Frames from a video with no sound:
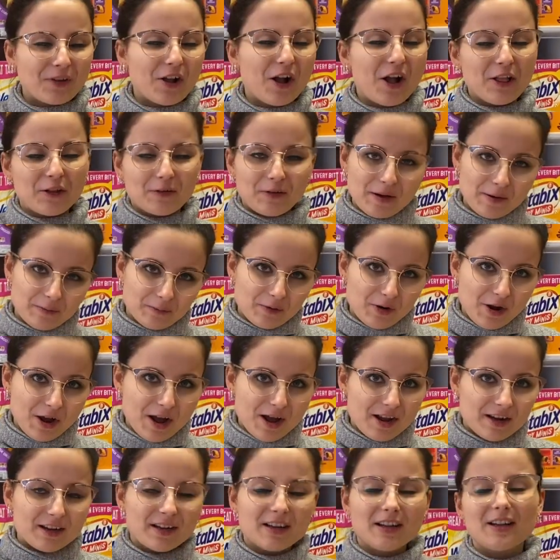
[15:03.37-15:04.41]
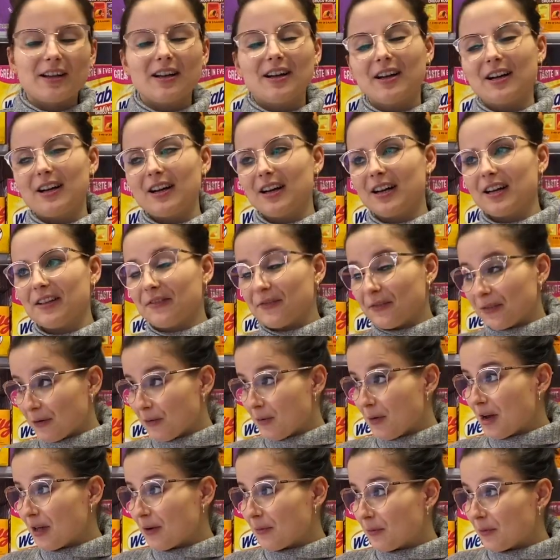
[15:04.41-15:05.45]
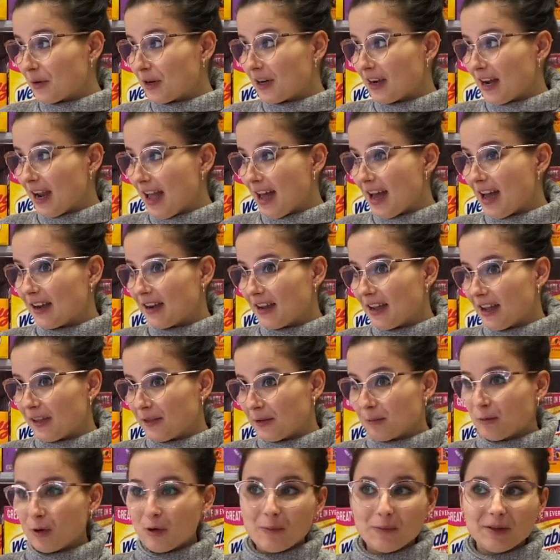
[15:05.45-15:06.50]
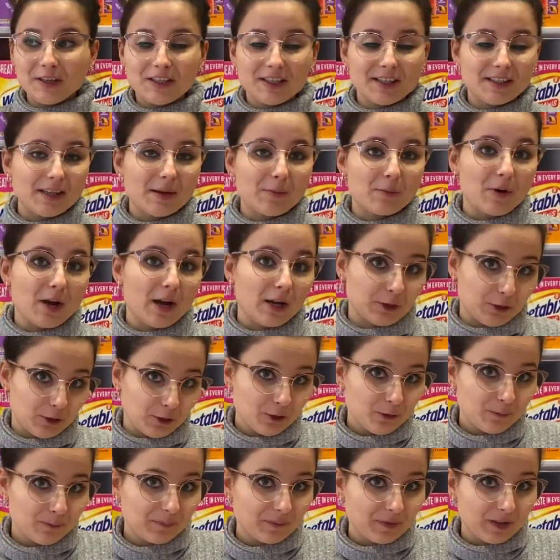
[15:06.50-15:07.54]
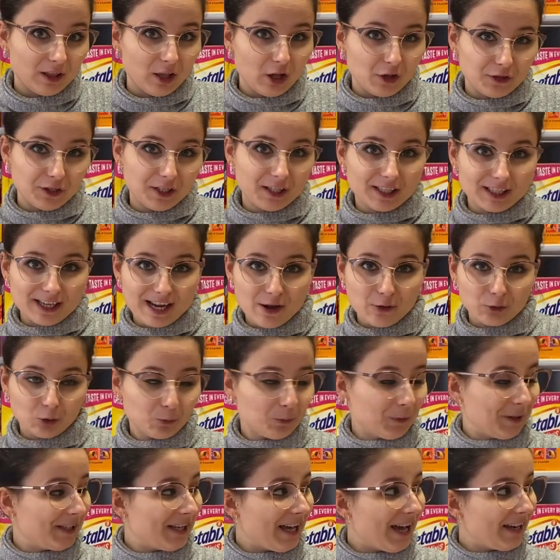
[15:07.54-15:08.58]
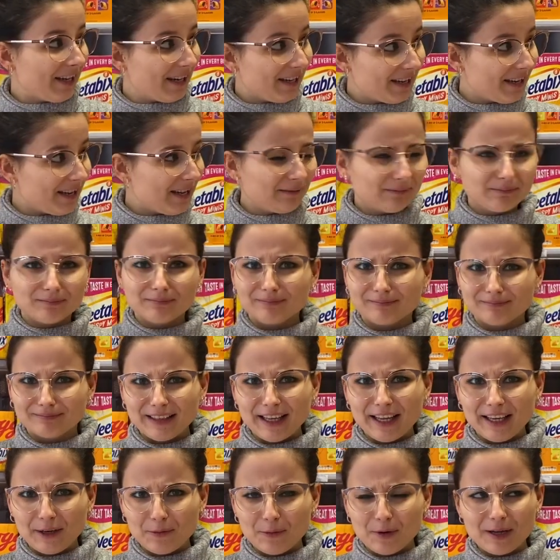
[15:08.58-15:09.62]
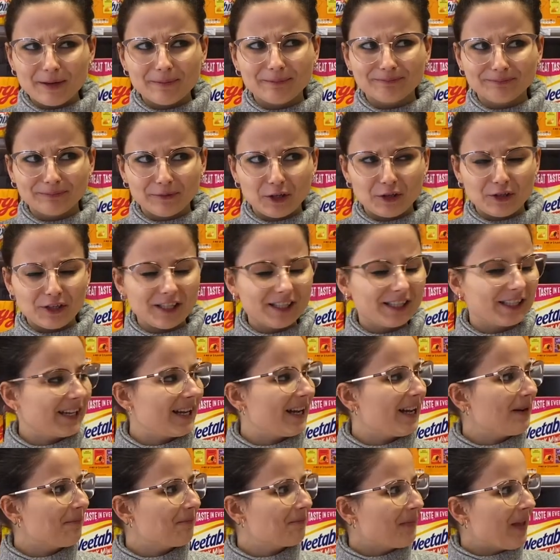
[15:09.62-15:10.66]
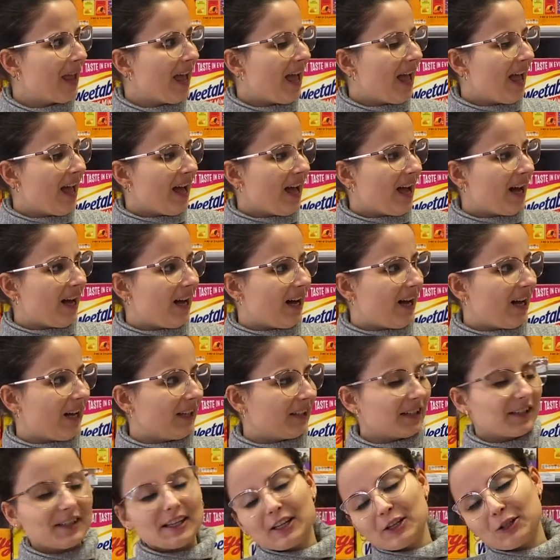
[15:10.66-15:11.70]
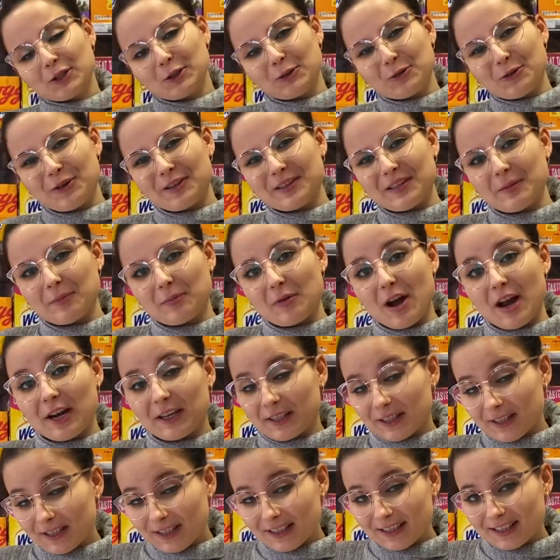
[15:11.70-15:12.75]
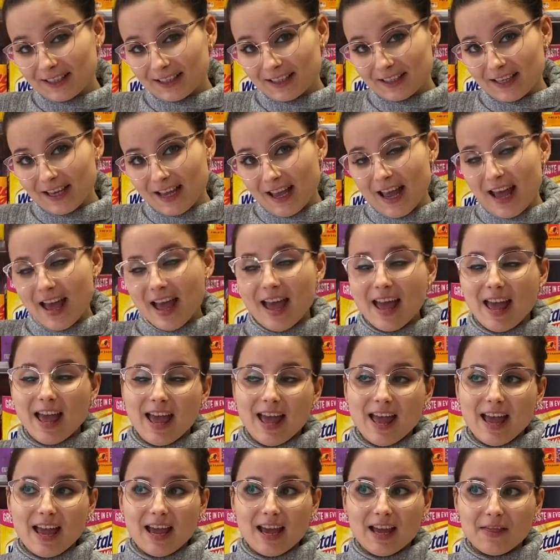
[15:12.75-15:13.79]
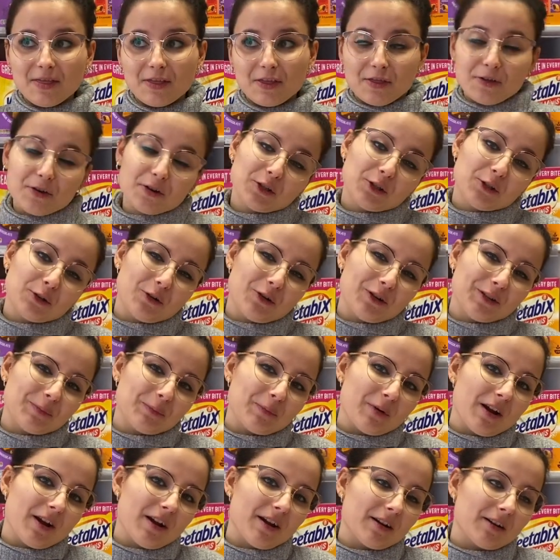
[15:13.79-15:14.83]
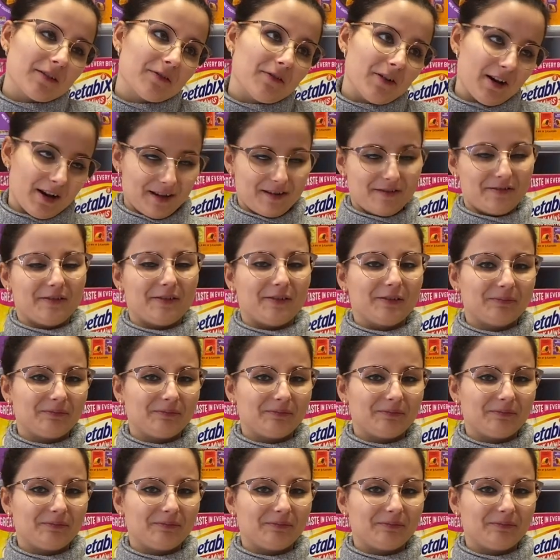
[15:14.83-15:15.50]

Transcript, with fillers: all around Prague. The one we're at the moment is at Prague 2, Londinska 81, Londinska. The second store is at Prague 6, and third store is Prague 5.